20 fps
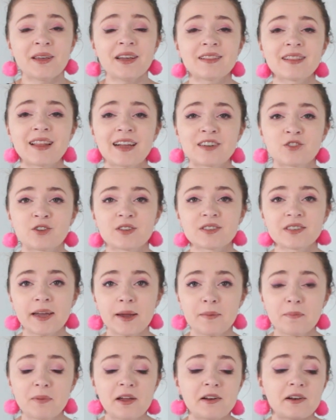electric
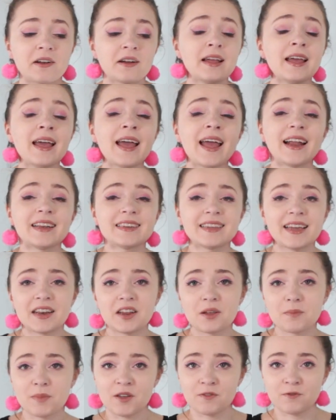typewriter and
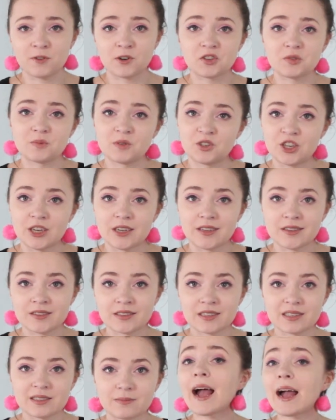getting my first
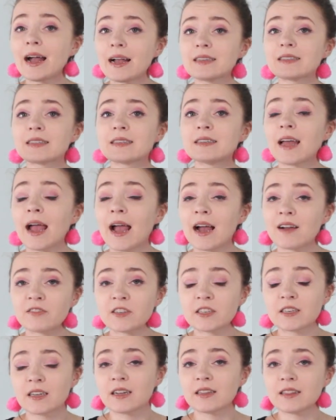machines. As an
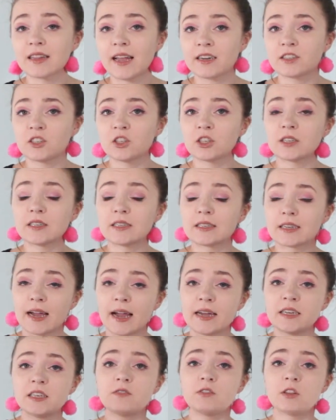avid collector and
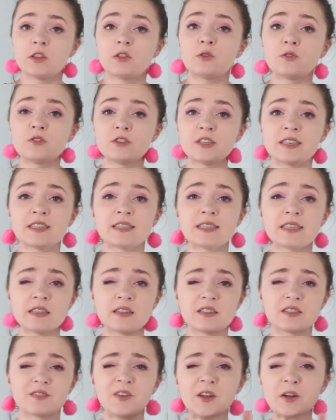kind of enthusiast in
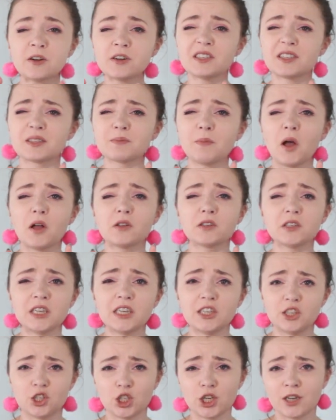this very small
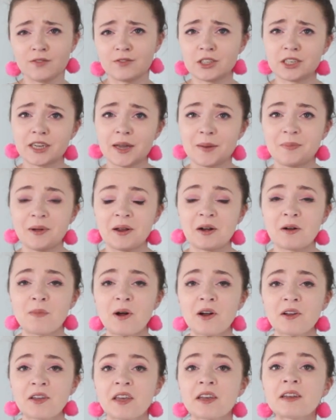niche of the typewriter
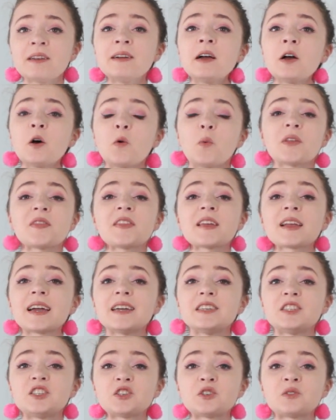market, one thing
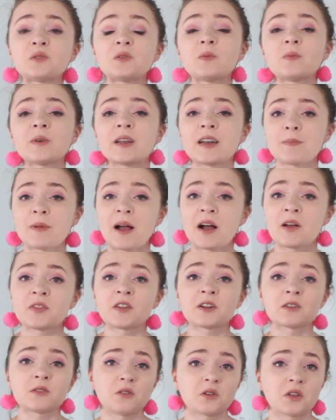I do when I'm out
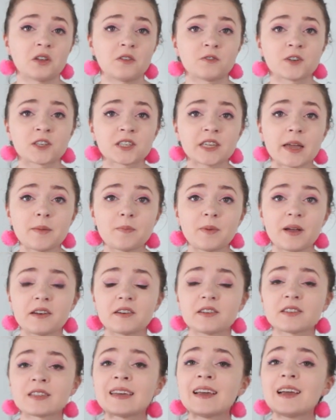there looking for
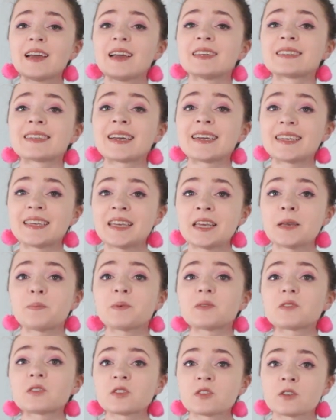typewriters is I keep
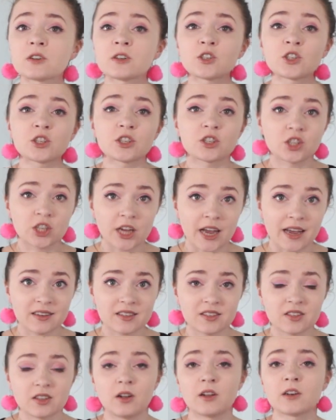search
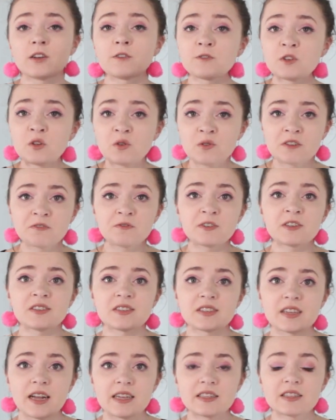checks on a few different
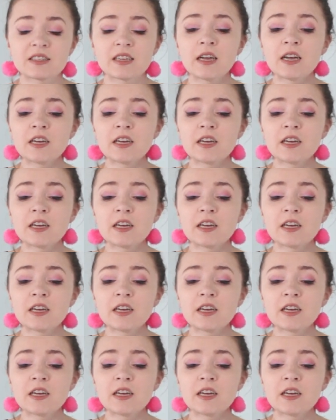sites